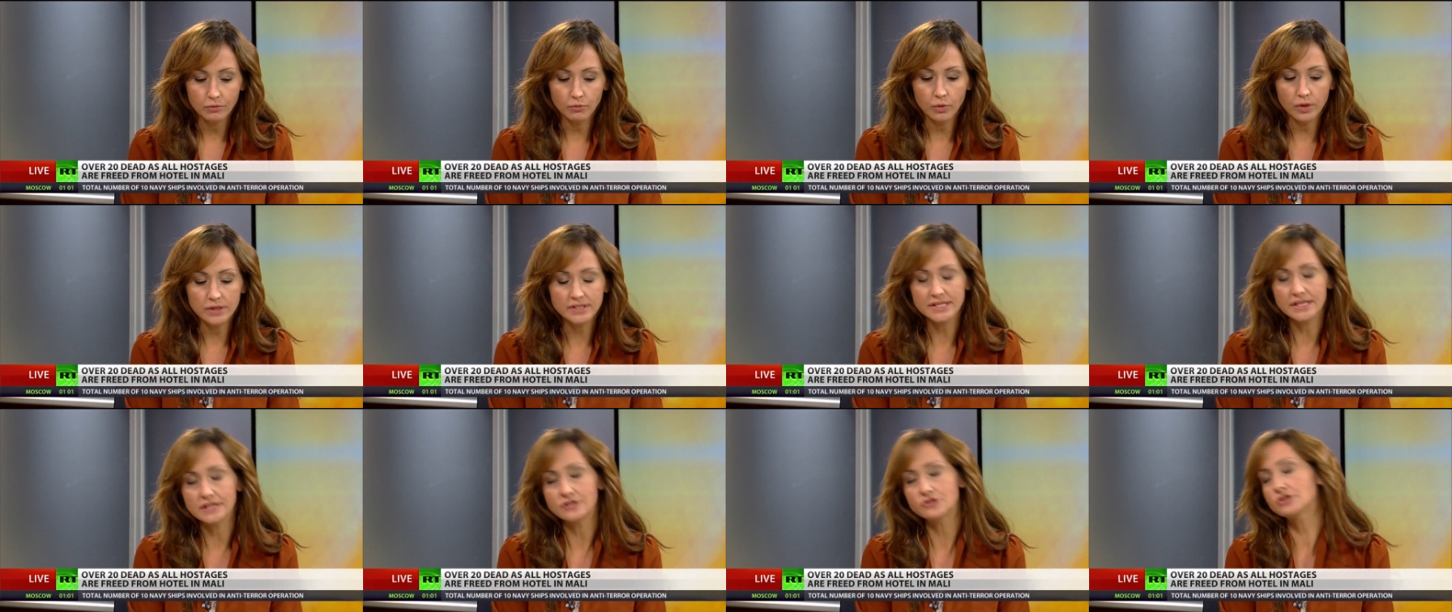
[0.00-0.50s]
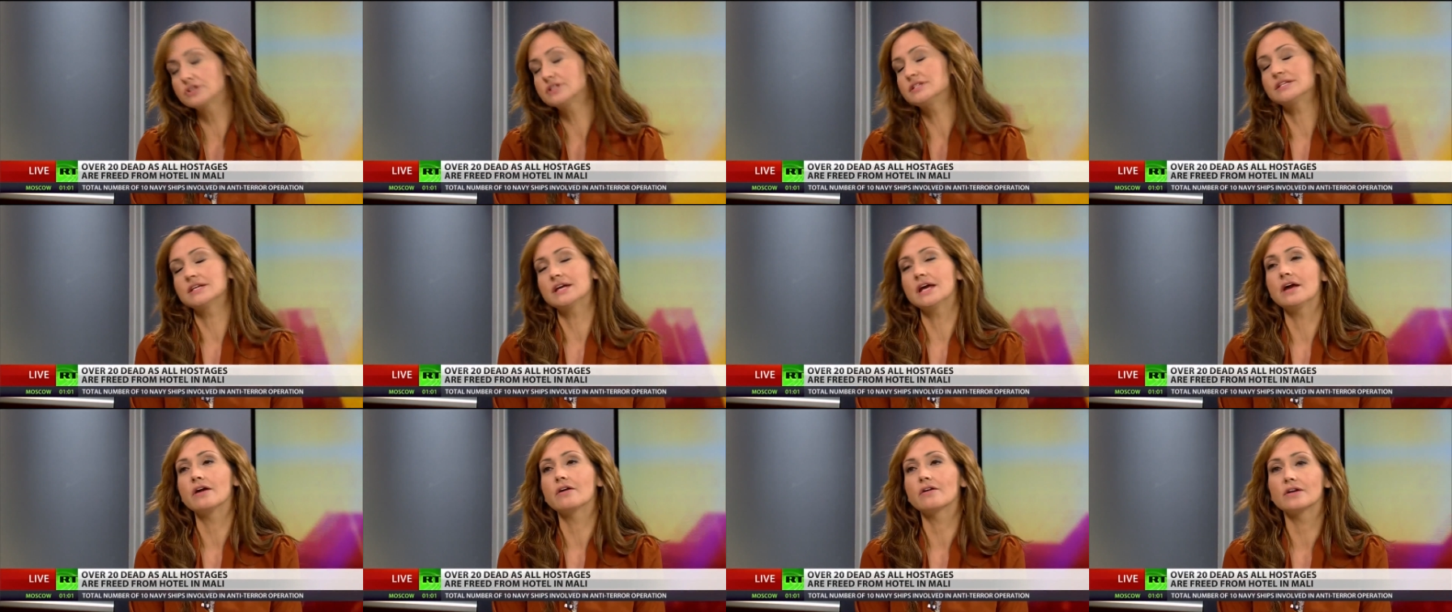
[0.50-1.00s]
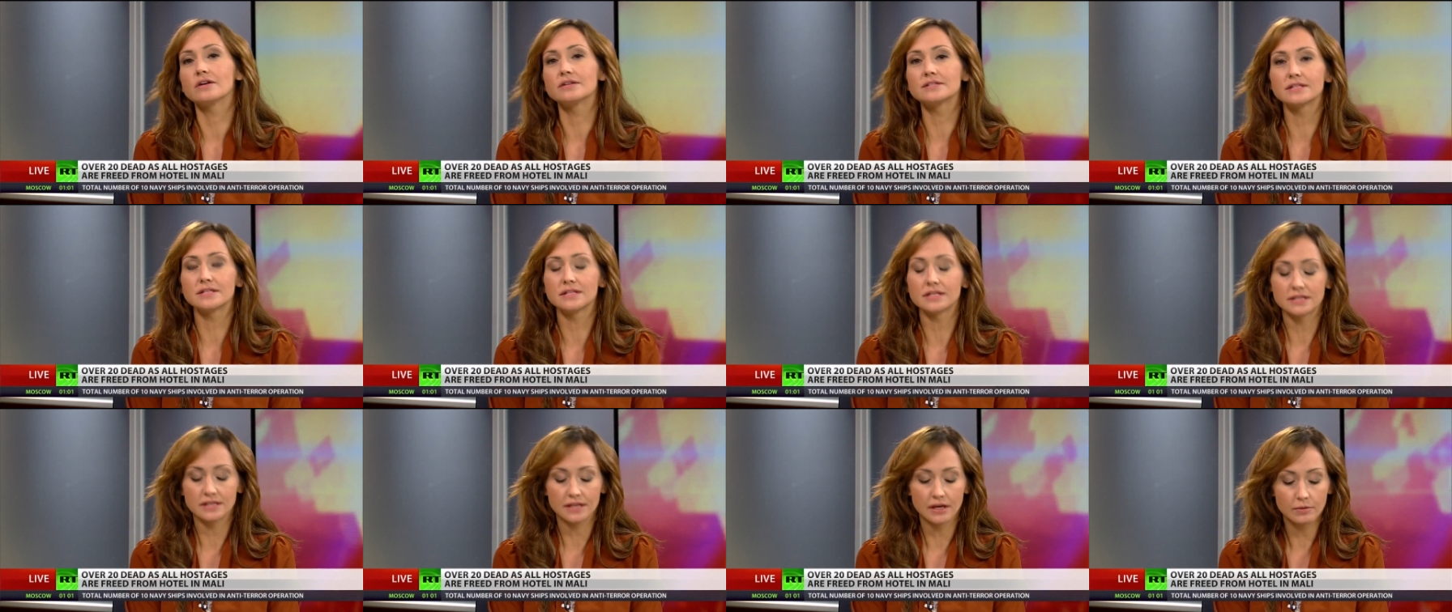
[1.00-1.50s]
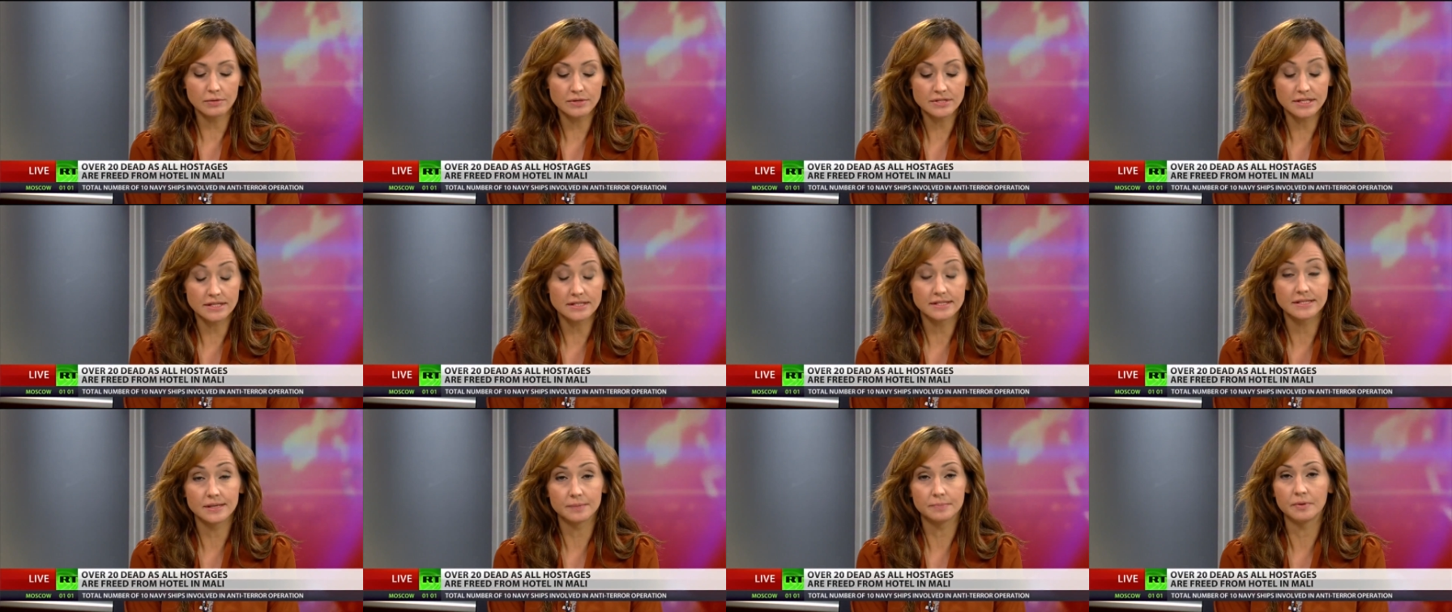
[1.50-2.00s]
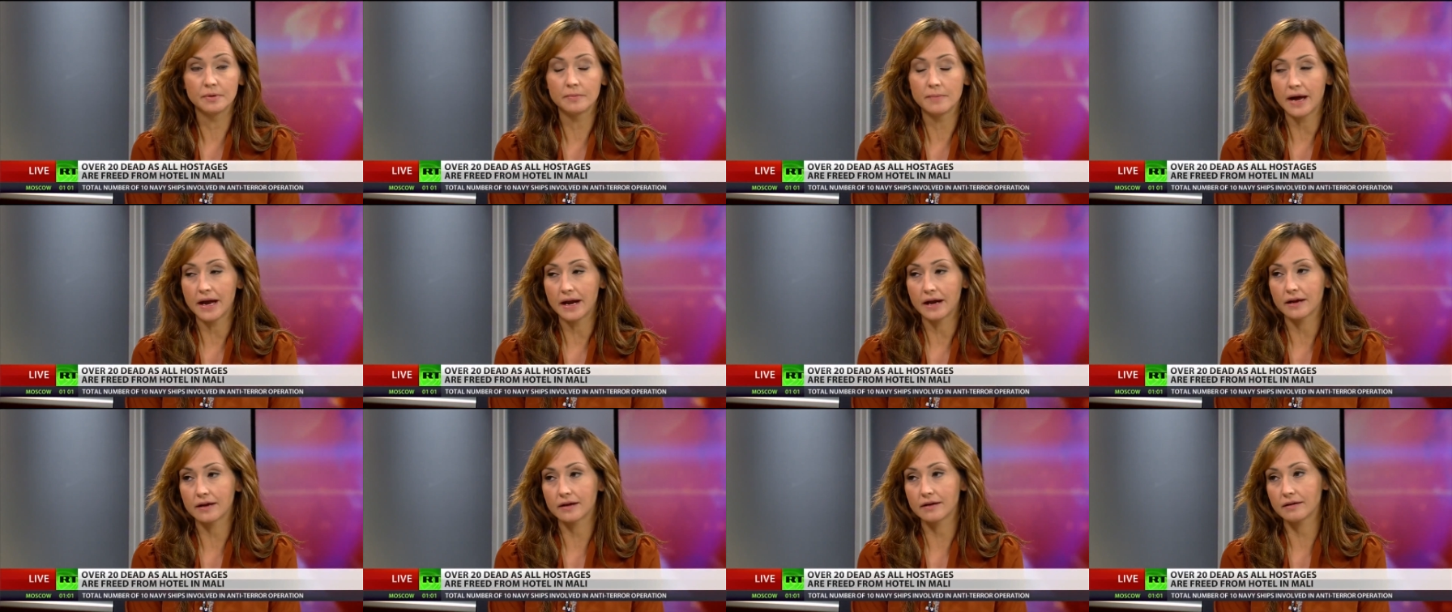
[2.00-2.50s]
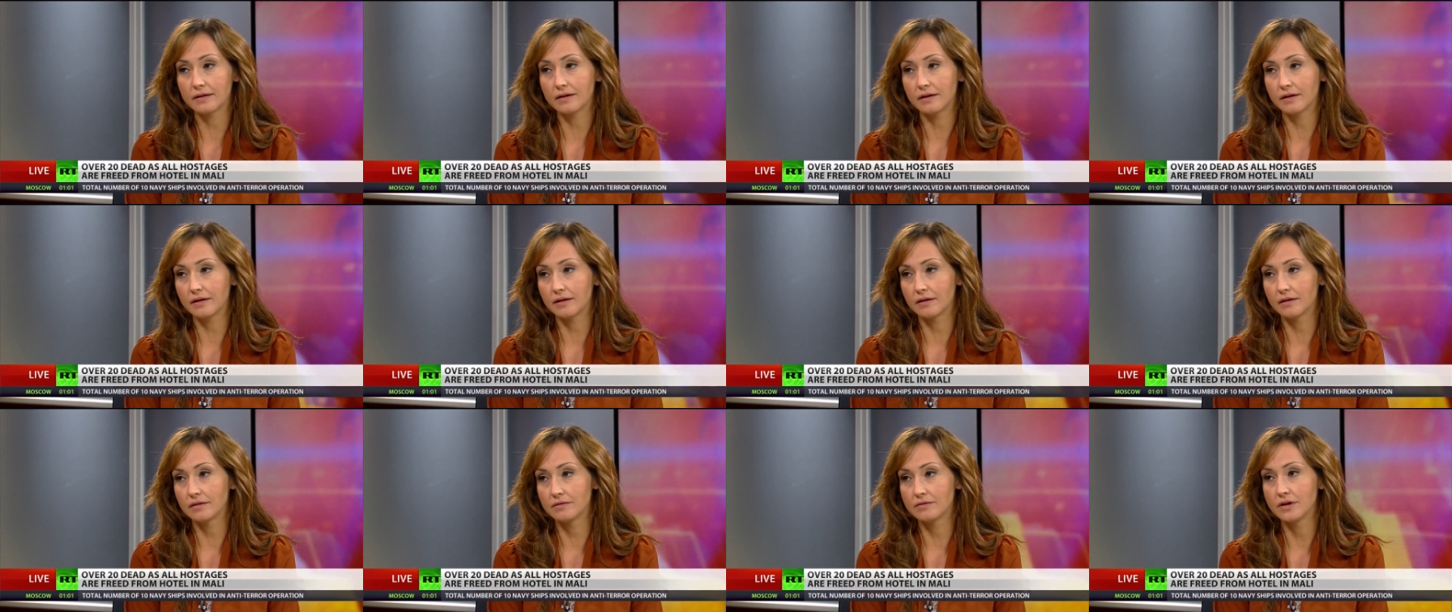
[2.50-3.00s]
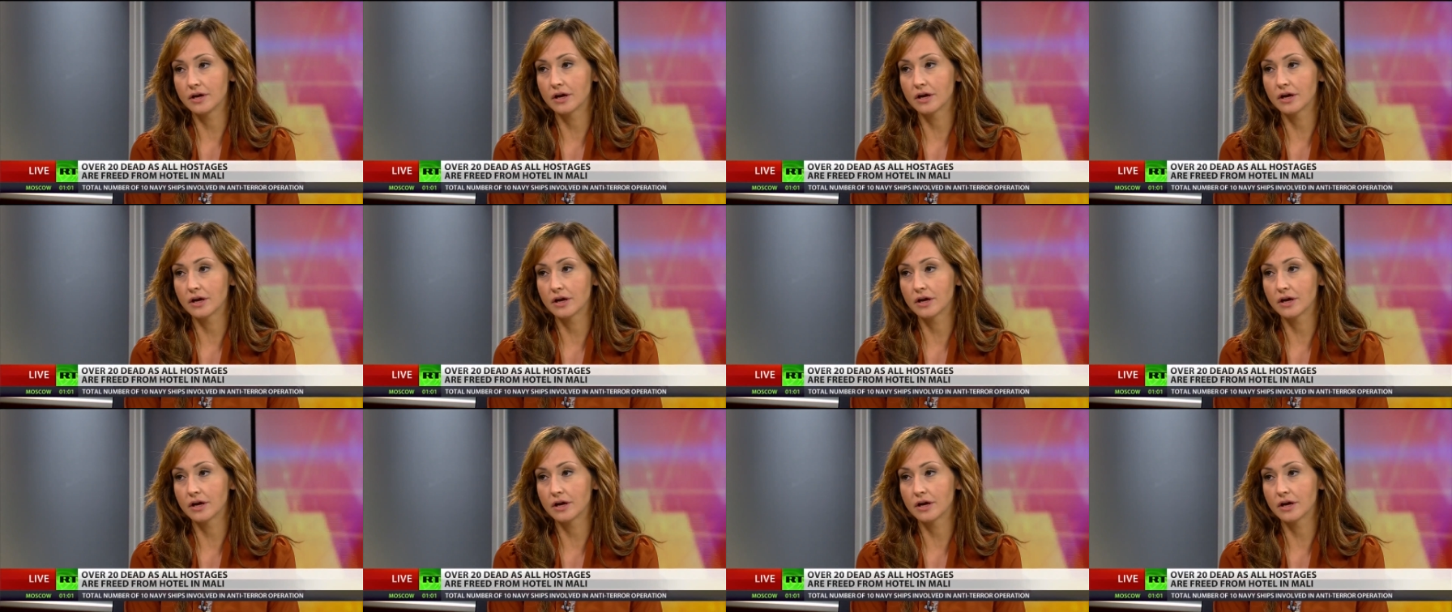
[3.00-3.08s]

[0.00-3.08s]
What's interesting here is that there was a diplomatic uh,